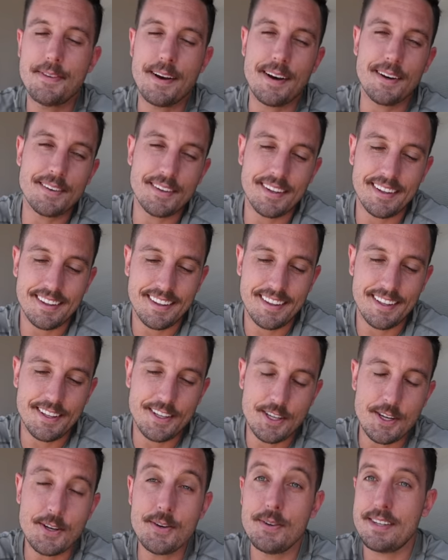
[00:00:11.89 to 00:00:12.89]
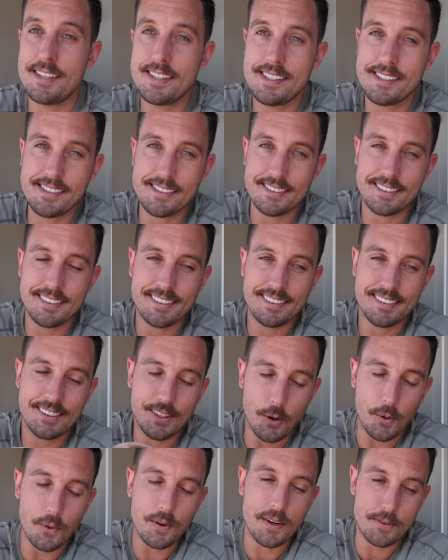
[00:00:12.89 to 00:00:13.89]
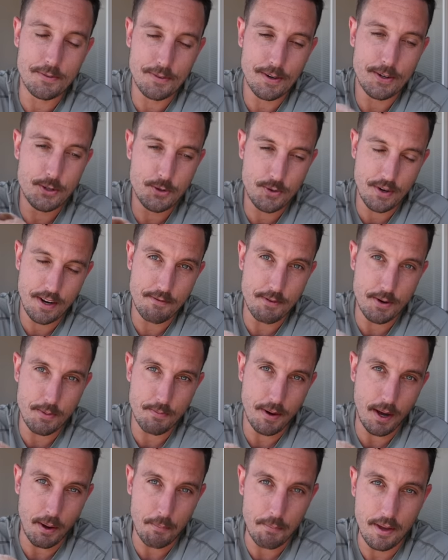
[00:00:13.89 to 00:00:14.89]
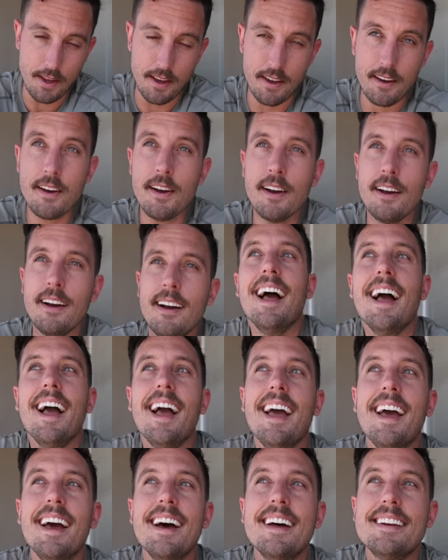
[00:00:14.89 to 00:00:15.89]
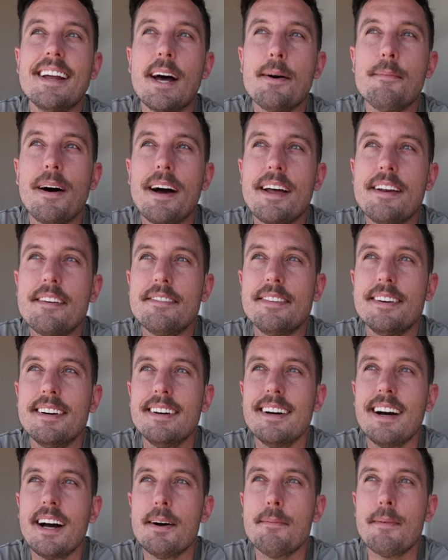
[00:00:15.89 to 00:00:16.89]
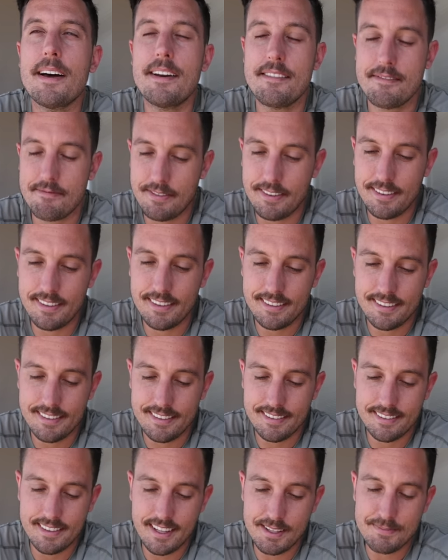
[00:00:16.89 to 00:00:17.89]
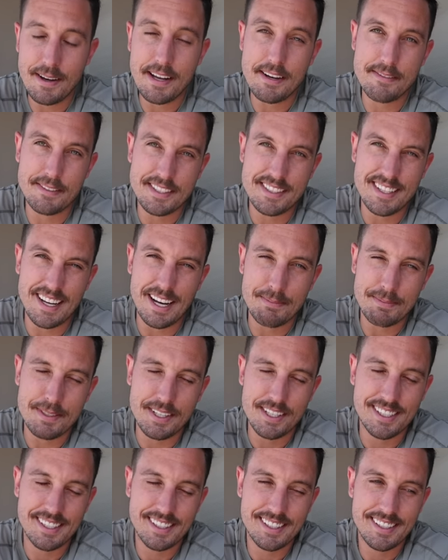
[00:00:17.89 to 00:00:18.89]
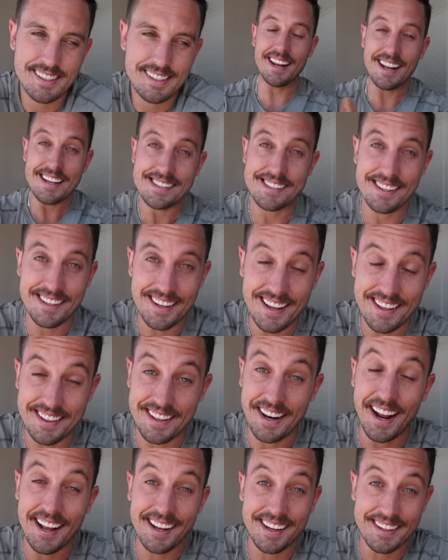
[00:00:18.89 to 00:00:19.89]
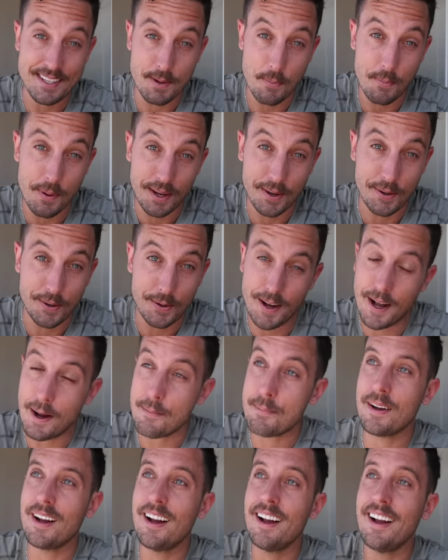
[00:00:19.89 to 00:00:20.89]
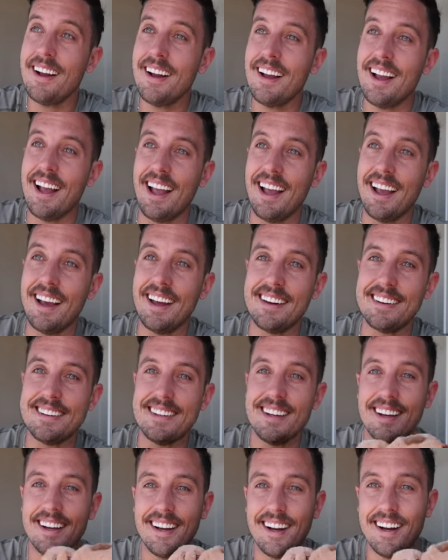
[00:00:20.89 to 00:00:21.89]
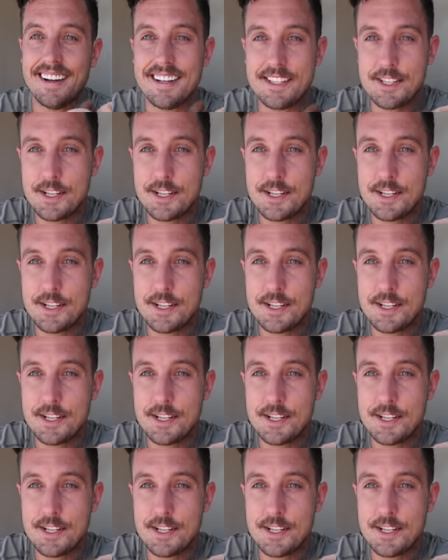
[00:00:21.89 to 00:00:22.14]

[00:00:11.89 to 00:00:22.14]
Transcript: found the cutest Golden Retriever puppy, and I might have, I might have, I might have adopted her. Today's the day that I get to pick her up, and uh,